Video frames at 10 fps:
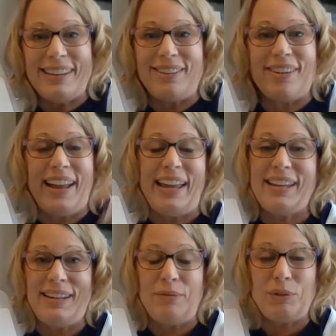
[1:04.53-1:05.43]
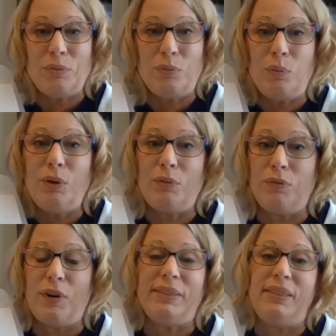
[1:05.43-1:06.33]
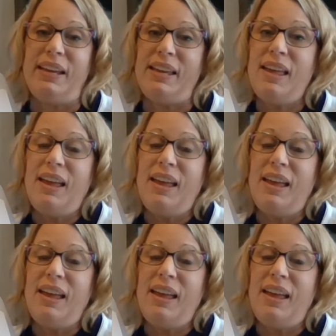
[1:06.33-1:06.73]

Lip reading: and your hand. It was real friendly.